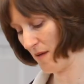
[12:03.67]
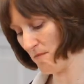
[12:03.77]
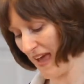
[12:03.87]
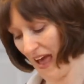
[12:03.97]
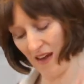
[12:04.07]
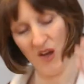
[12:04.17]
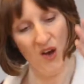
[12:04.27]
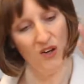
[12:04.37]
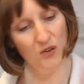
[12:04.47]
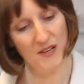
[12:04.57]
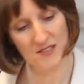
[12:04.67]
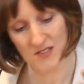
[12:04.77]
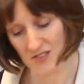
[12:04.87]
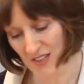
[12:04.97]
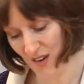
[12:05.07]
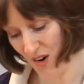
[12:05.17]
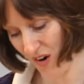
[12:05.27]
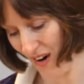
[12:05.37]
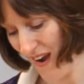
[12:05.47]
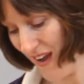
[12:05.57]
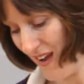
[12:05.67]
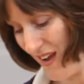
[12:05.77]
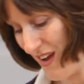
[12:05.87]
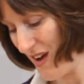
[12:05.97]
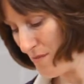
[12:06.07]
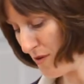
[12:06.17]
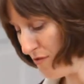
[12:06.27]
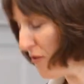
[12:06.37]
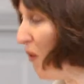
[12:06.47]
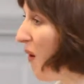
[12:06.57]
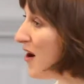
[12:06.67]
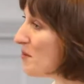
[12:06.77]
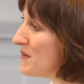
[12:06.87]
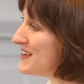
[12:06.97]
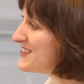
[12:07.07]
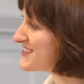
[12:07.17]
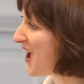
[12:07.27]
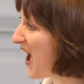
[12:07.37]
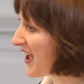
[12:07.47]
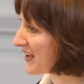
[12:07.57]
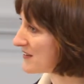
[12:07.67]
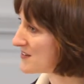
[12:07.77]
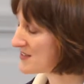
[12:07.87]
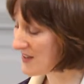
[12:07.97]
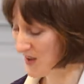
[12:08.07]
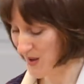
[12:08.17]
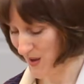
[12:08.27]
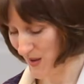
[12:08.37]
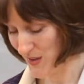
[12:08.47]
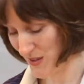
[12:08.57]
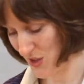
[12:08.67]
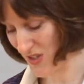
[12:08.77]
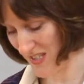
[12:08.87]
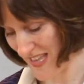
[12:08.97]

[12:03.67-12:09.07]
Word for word: a man who is a sinner perform signs such as